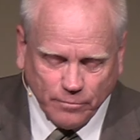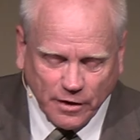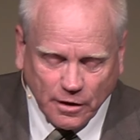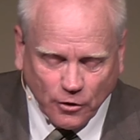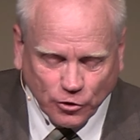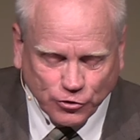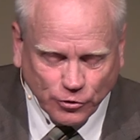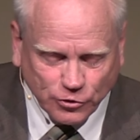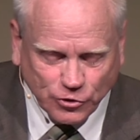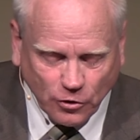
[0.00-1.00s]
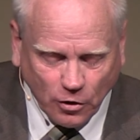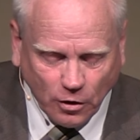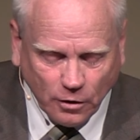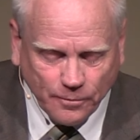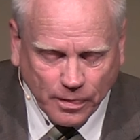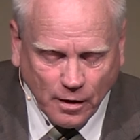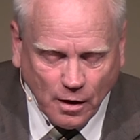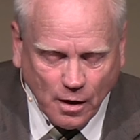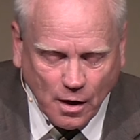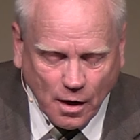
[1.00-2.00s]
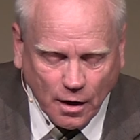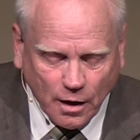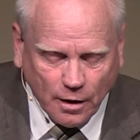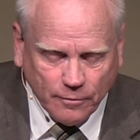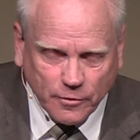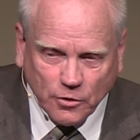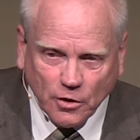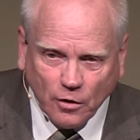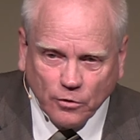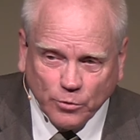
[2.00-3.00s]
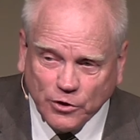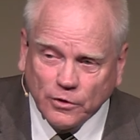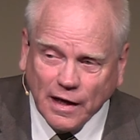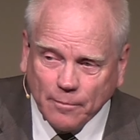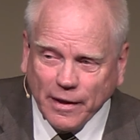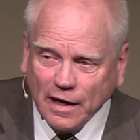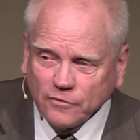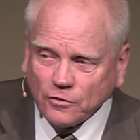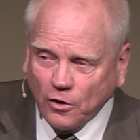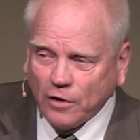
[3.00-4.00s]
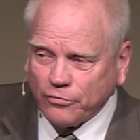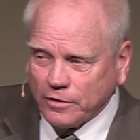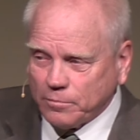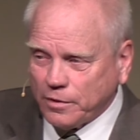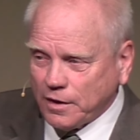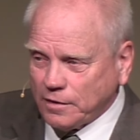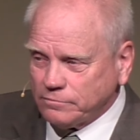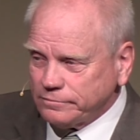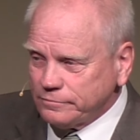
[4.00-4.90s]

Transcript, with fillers: been at our church at all, um, you know that we do not pass an offering plate.